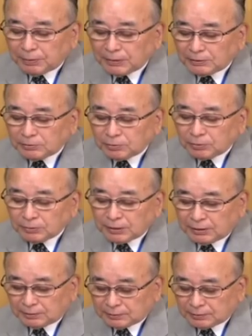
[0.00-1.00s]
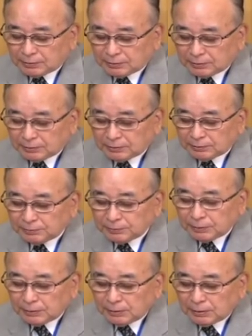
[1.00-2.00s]
based on that
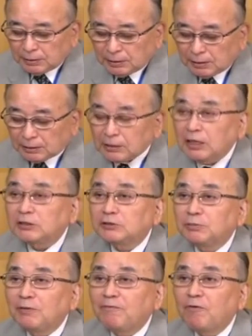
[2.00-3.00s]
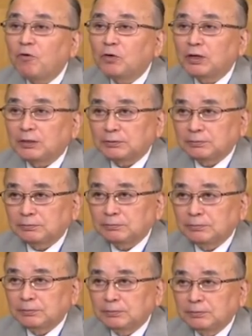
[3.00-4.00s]
customer focus,
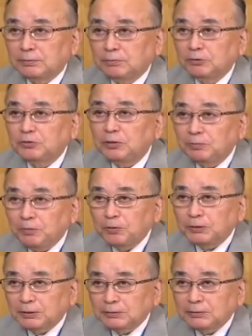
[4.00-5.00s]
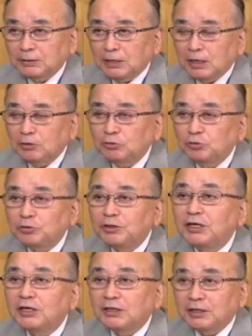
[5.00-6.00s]
the most important thing, how to
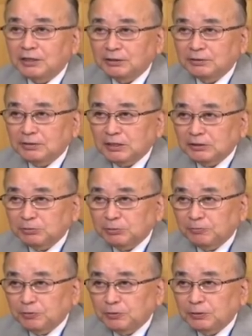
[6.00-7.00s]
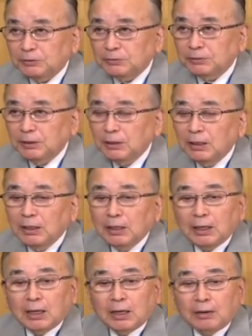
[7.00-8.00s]
realize customer focus.
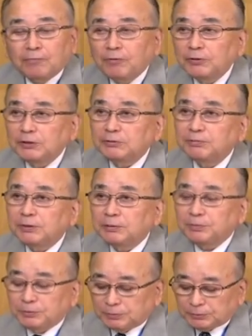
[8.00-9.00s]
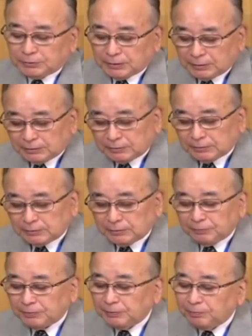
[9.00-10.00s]
for this purpose, that's a
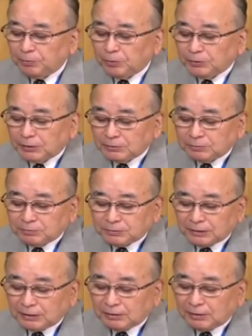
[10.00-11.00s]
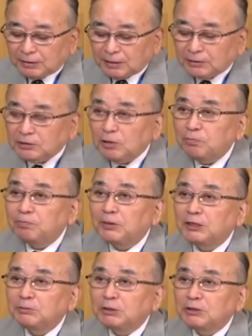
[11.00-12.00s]
very important thing is the top
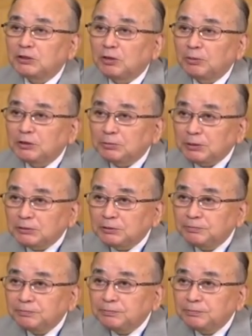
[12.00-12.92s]
management commitment